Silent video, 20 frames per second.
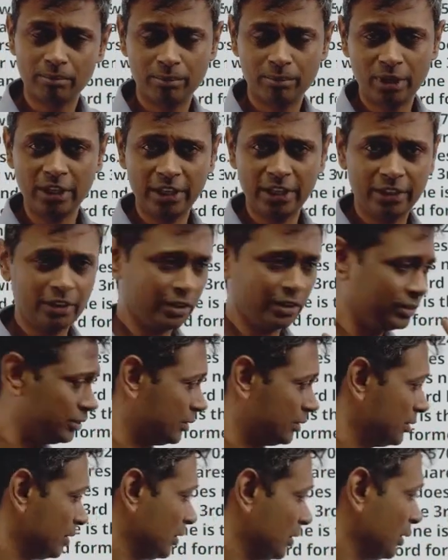Brilliant.
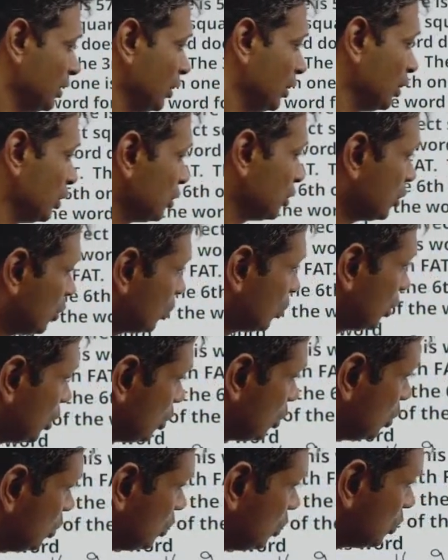So
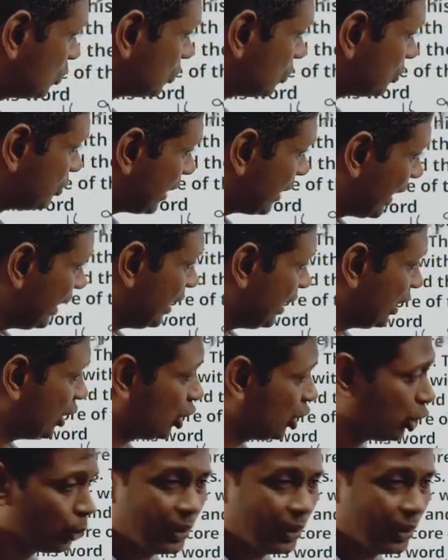2, 5,